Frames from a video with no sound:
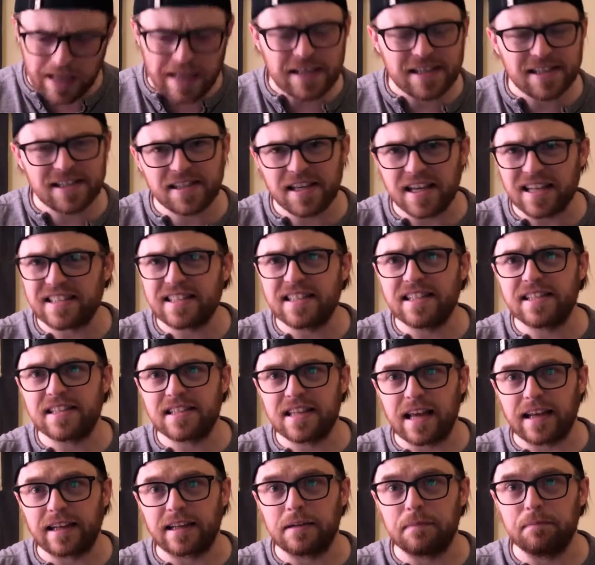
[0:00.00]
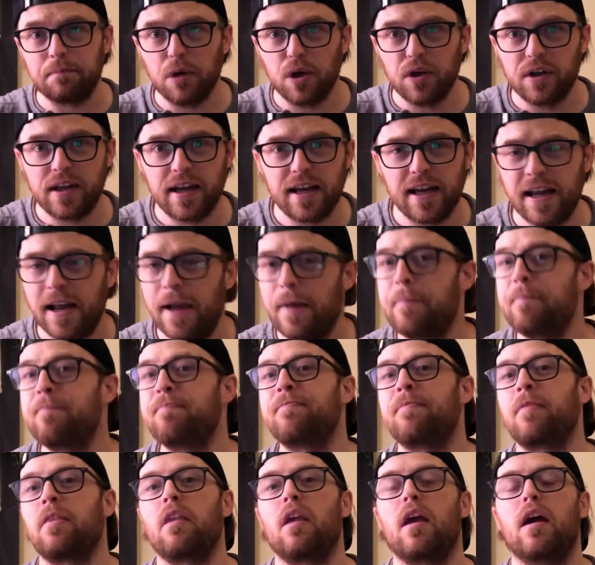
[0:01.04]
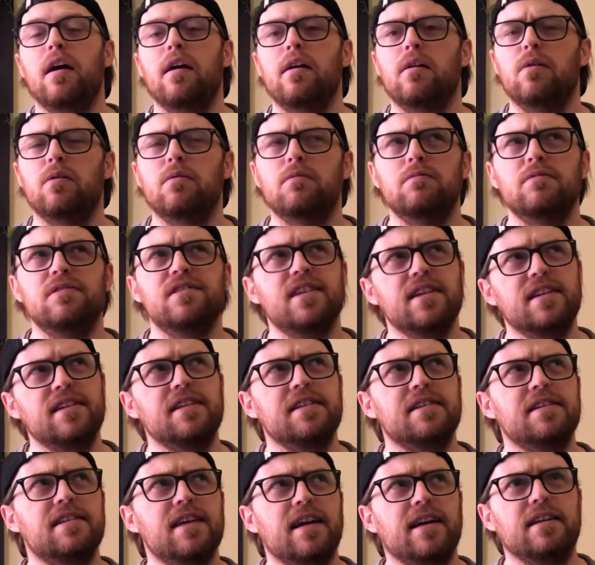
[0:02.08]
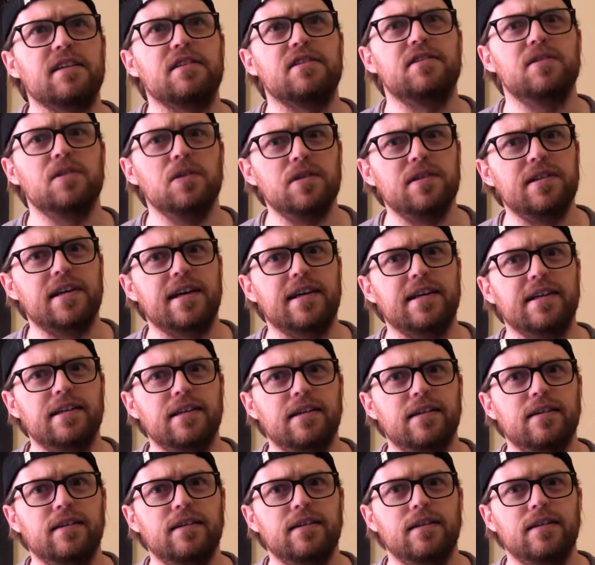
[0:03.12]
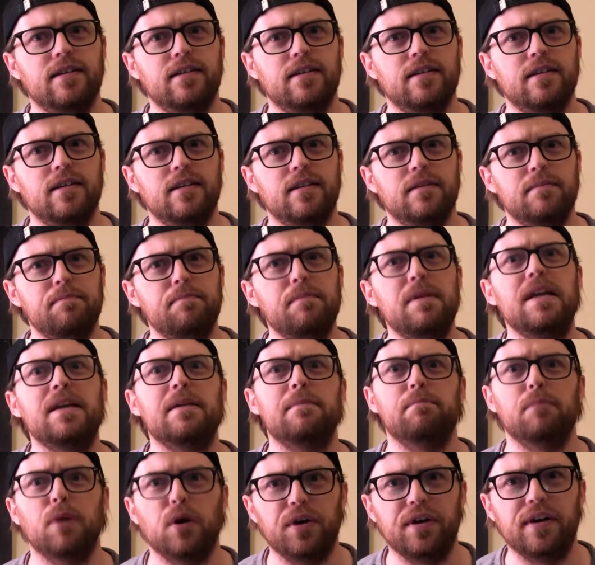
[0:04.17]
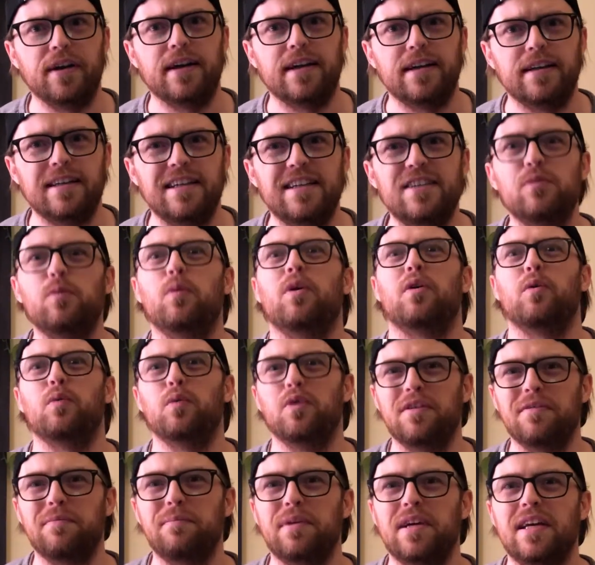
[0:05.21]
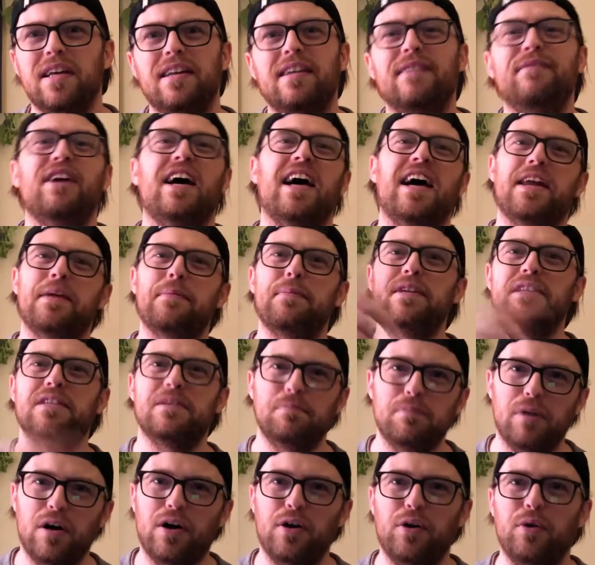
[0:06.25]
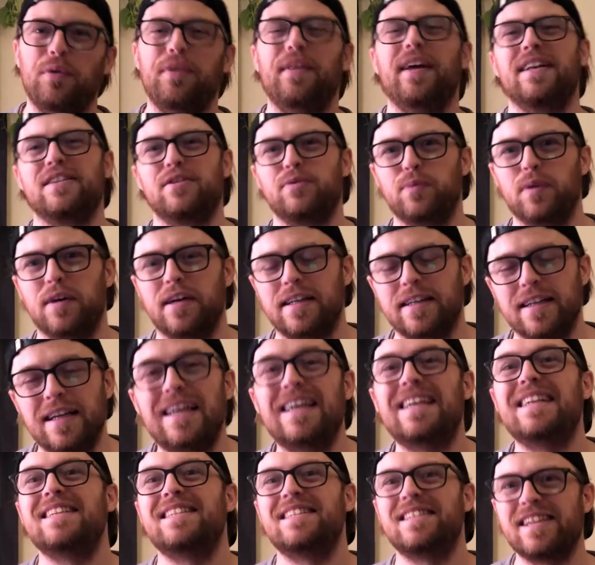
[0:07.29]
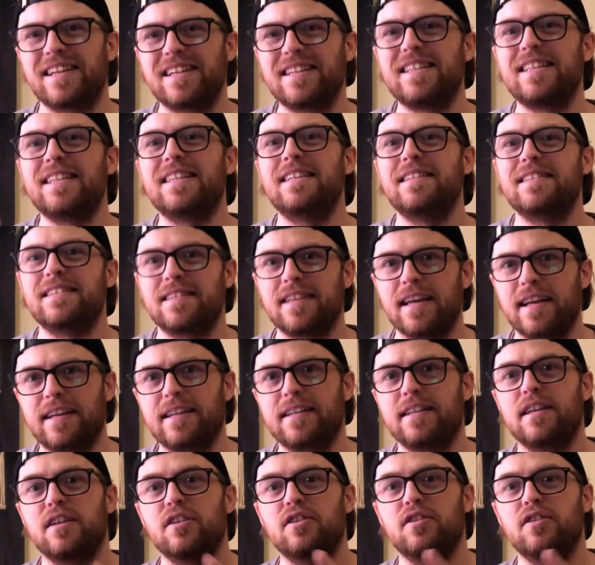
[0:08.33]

60 Second Monday, 60 Second Sunday. Minute Monday is what it would have been if I had been tomorrow. That's right. 60 Second